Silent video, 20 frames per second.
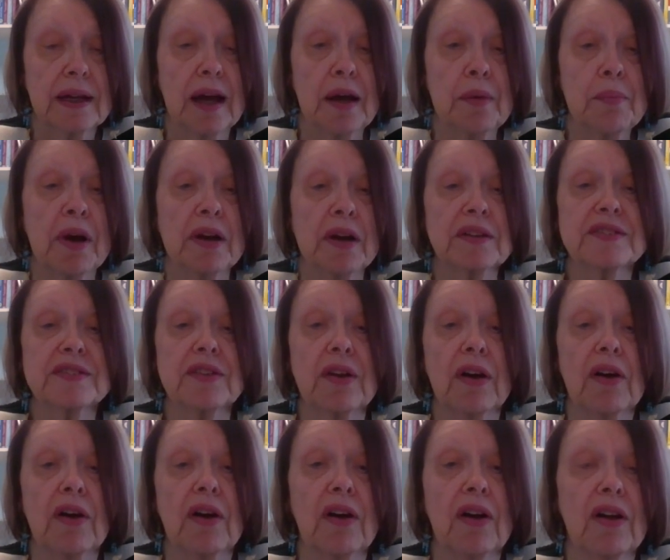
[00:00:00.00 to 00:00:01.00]
amongst
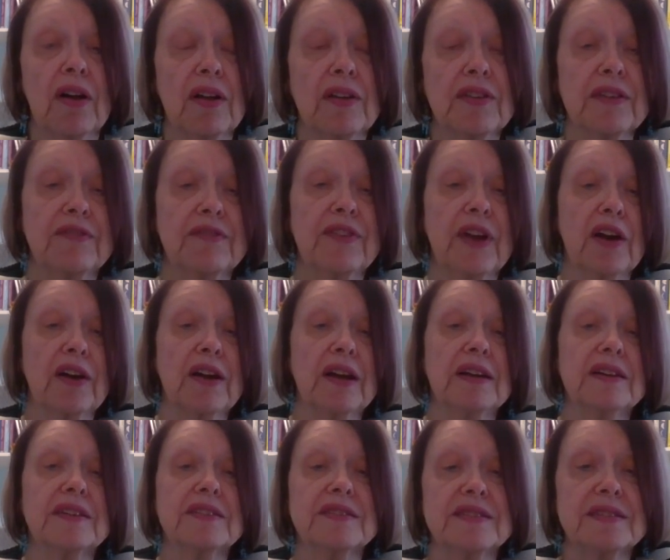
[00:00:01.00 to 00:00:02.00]
all the
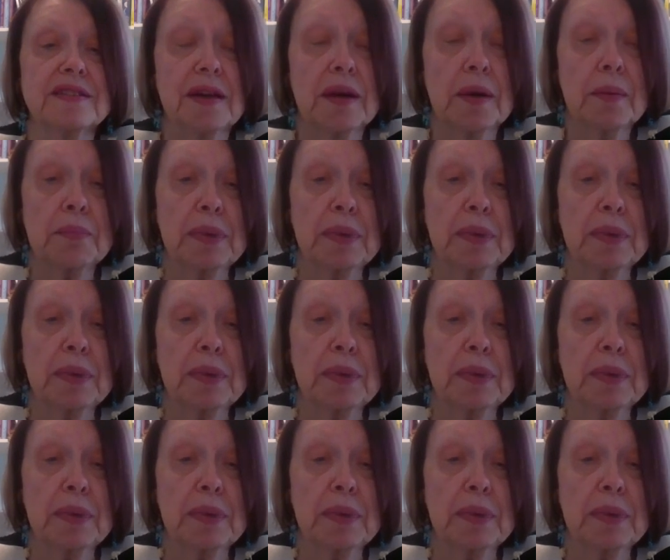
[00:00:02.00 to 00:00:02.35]
various